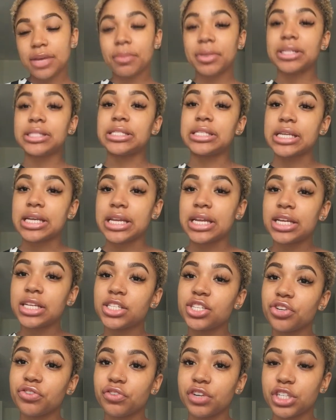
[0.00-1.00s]
some
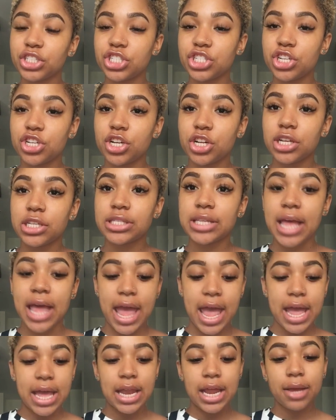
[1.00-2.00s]
Adidas Originals
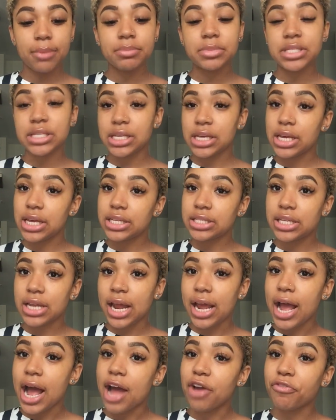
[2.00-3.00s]
NMDs that
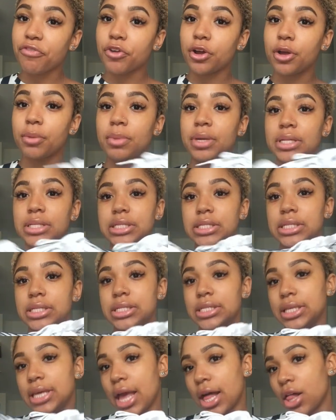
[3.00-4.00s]
I got from
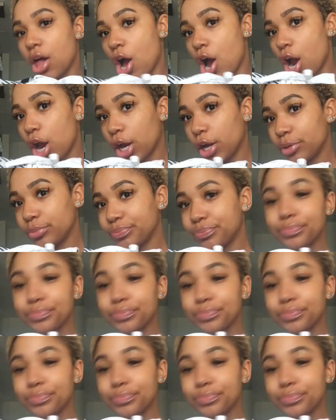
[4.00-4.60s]
DTLR.